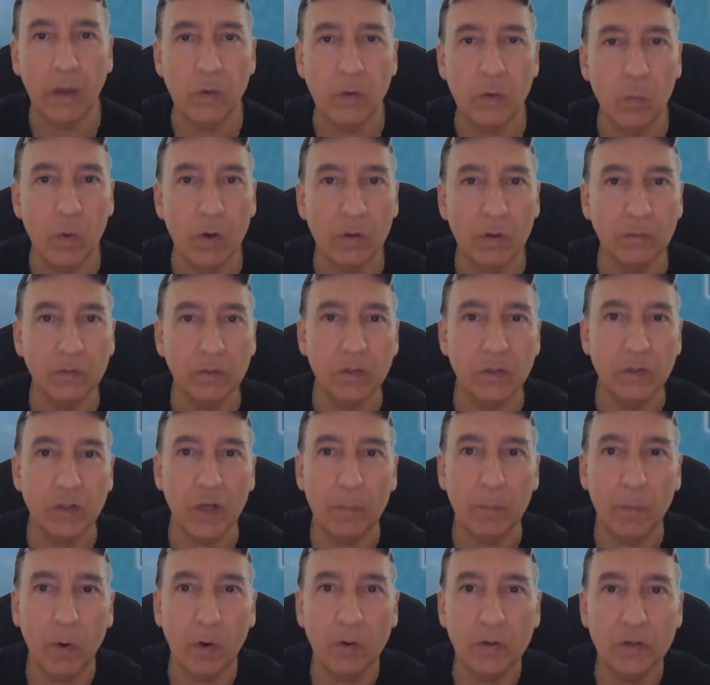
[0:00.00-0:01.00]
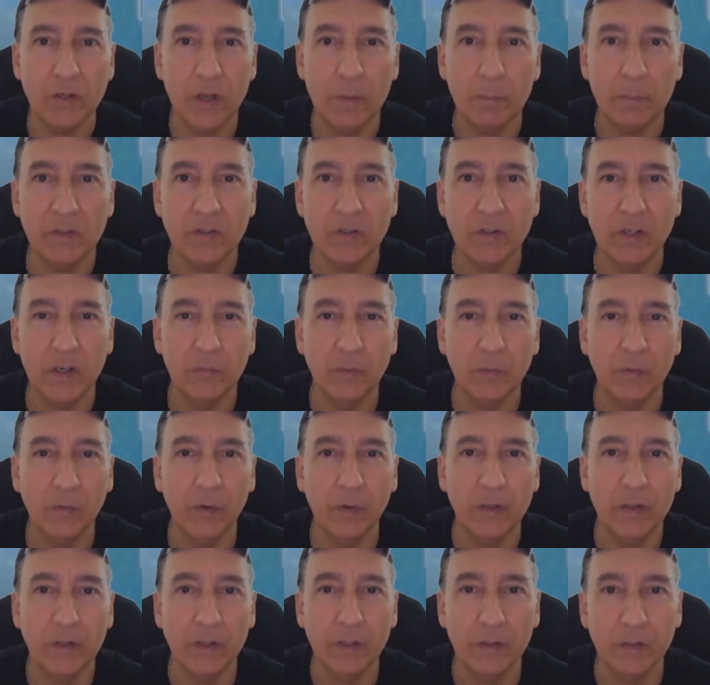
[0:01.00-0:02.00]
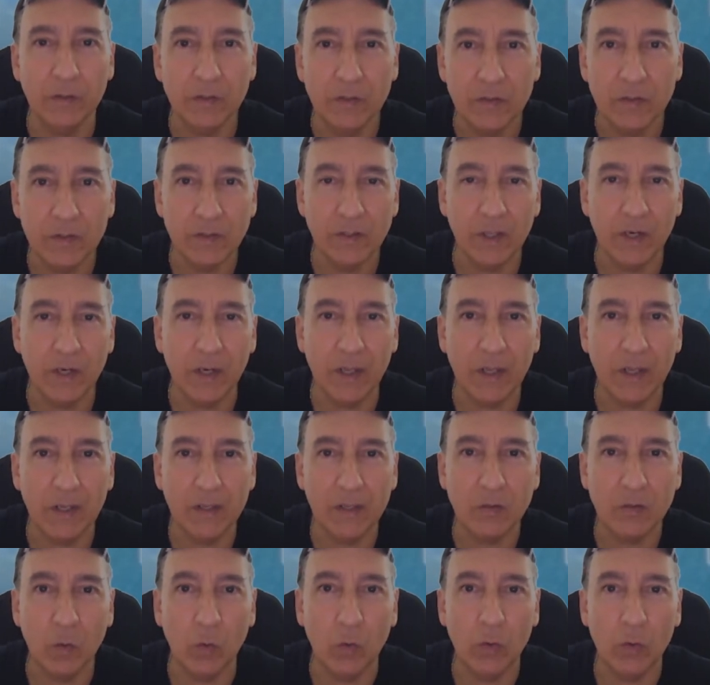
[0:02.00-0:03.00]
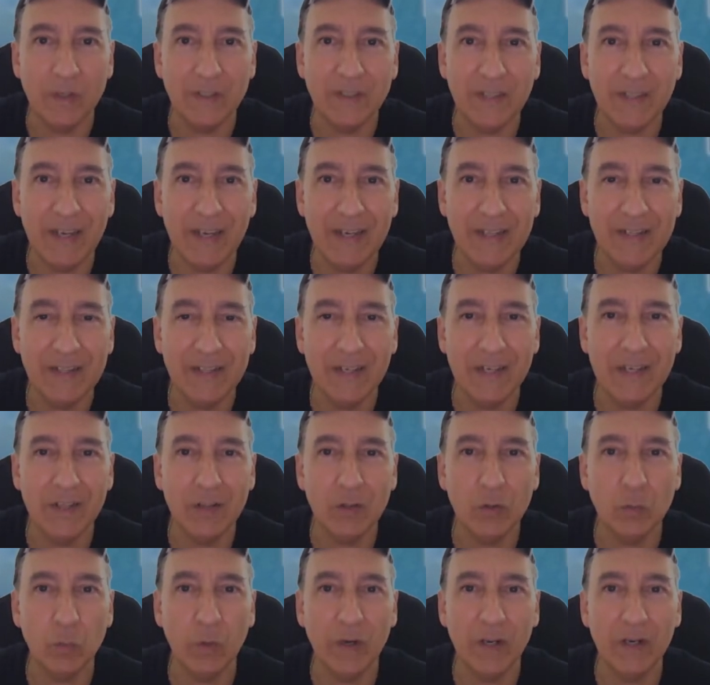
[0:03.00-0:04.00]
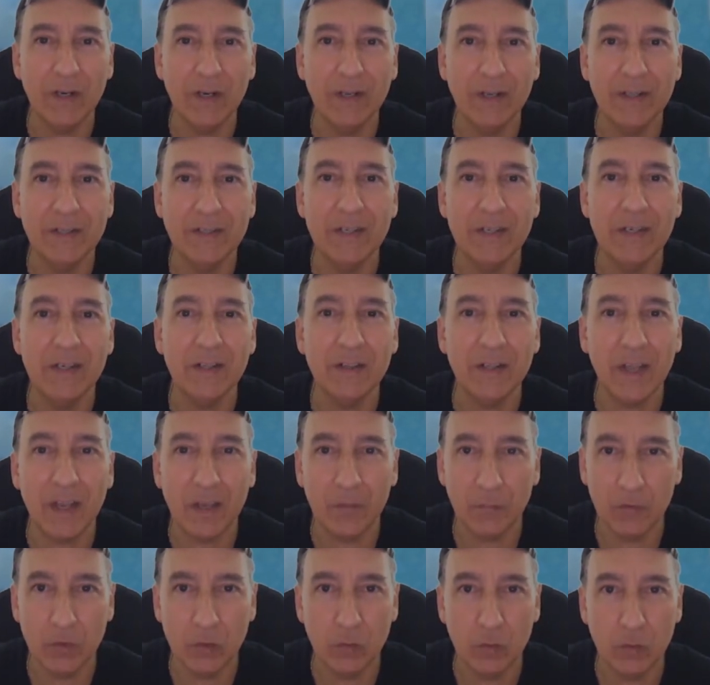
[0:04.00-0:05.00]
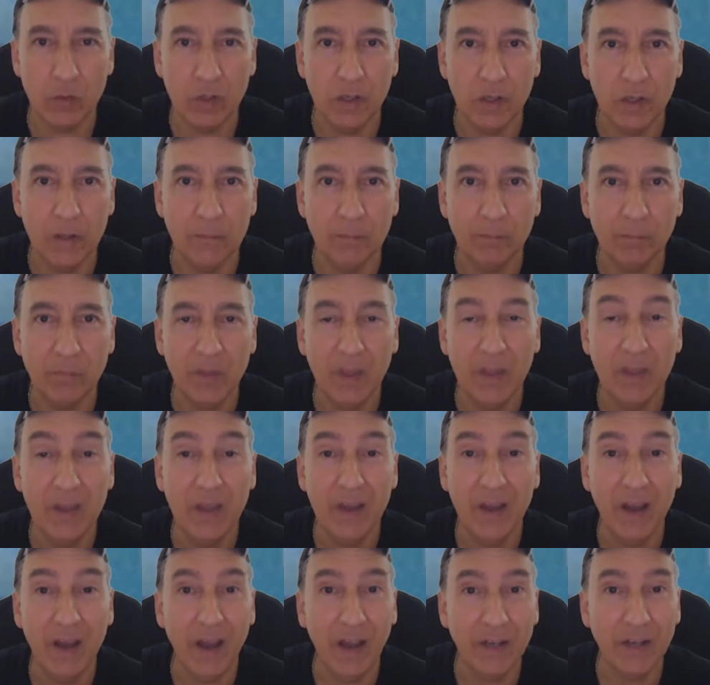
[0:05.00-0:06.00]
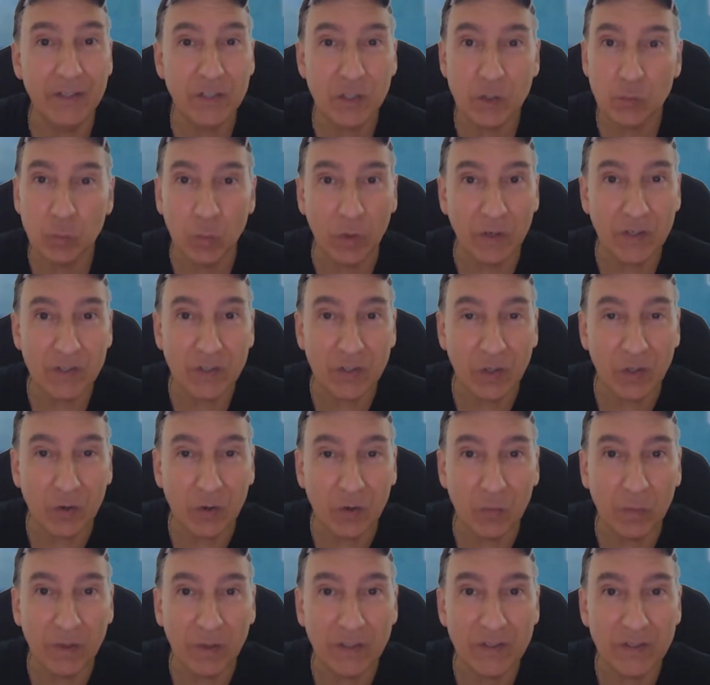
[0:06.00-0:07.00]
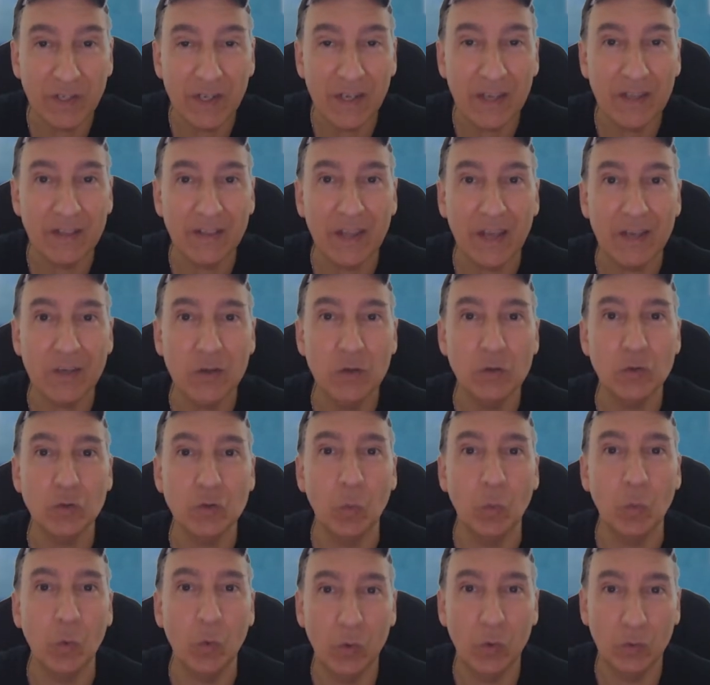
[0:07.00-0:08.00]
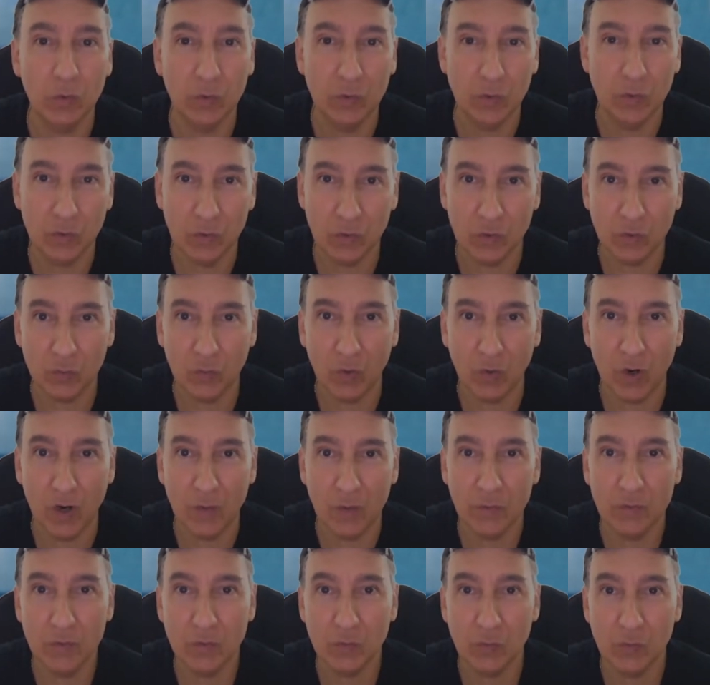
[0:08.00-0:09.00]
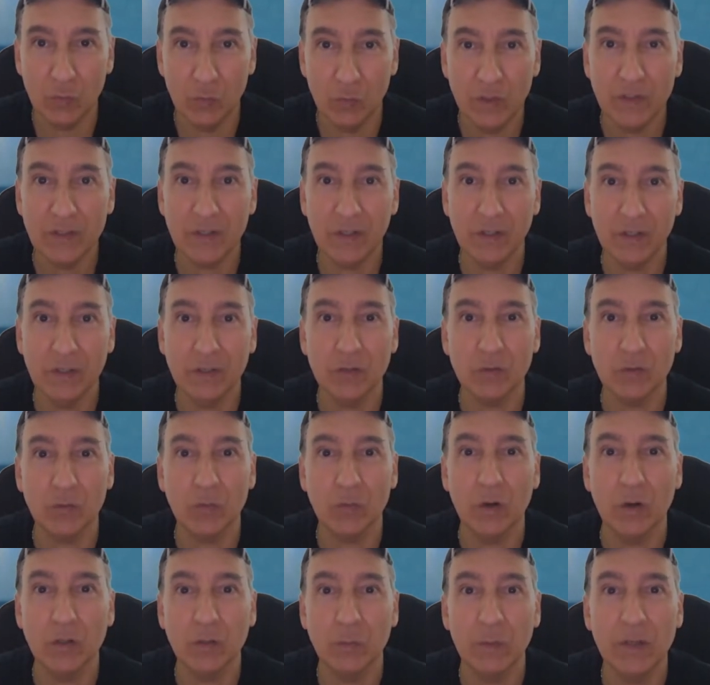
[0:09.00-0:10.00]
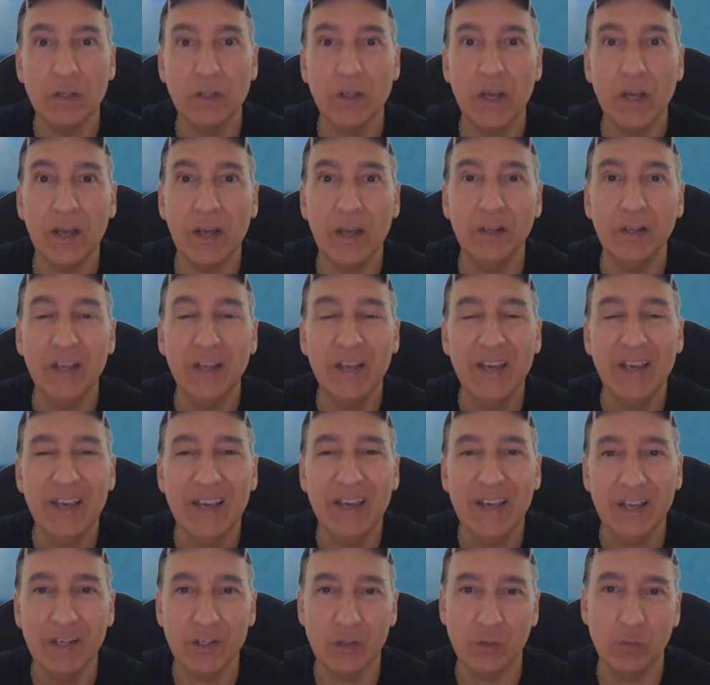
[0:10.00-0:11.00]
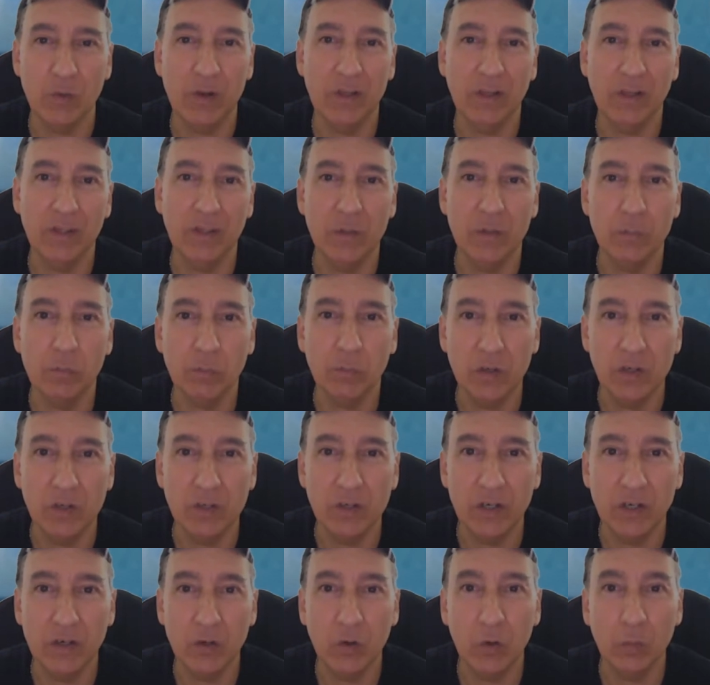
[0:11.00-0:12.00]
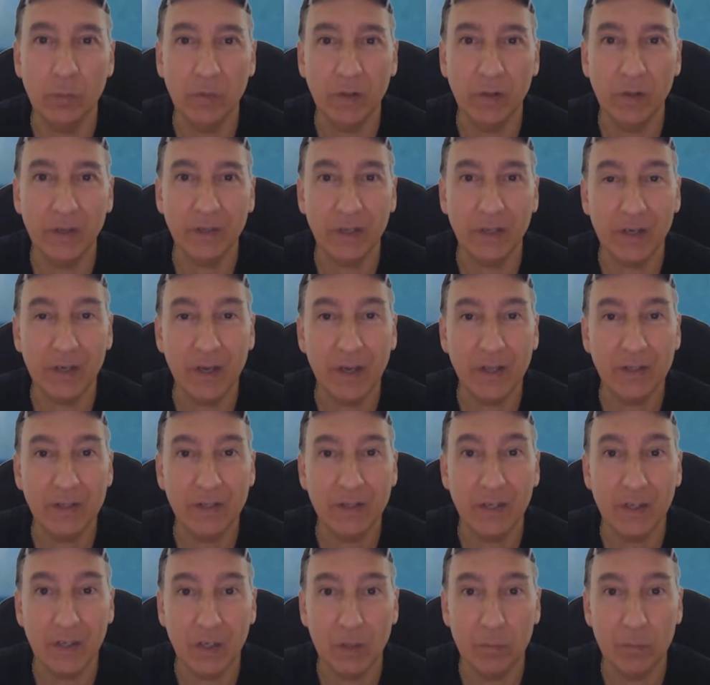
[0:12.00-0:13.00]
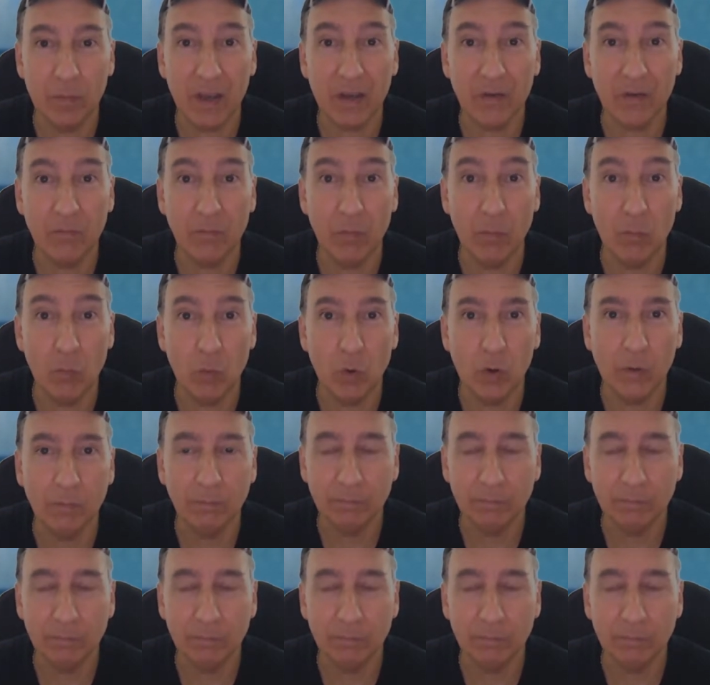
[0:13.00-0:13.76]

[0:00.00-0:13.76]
and welcome to Shop RJ Pasini for great deals. Today is August 18th, 2019. Thank you for tuning in. I just want to start off by saying thank you to all the new subscribers who recently subscribed to my channel. It is greatly appreciated. Hope you like the content and come back for more.